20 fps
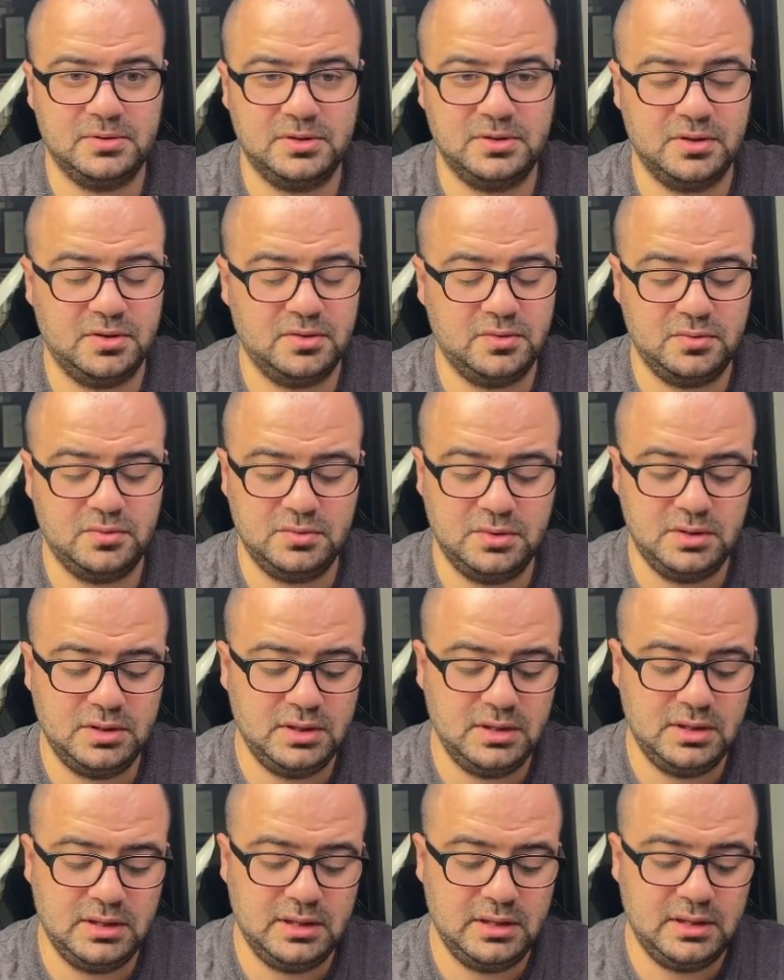So
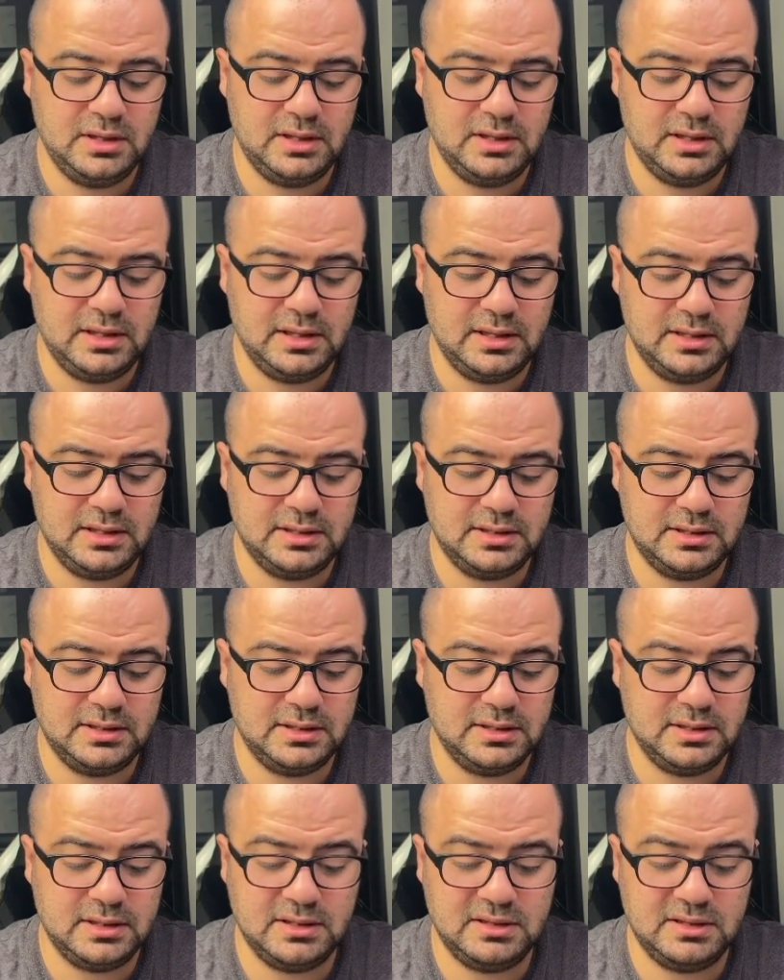as